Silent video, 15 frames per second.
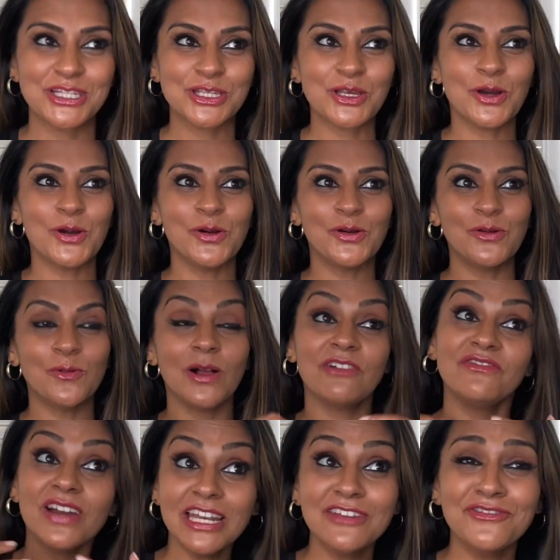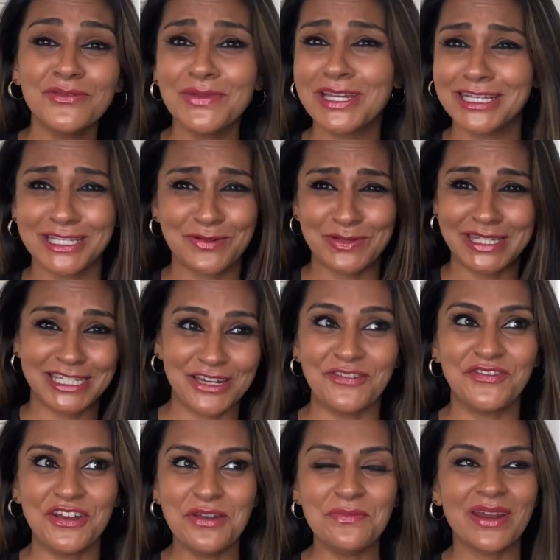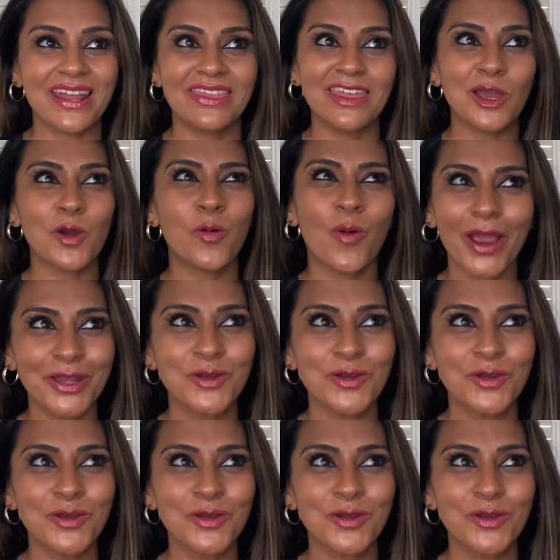So, well, funny for me because it was different, but I think quite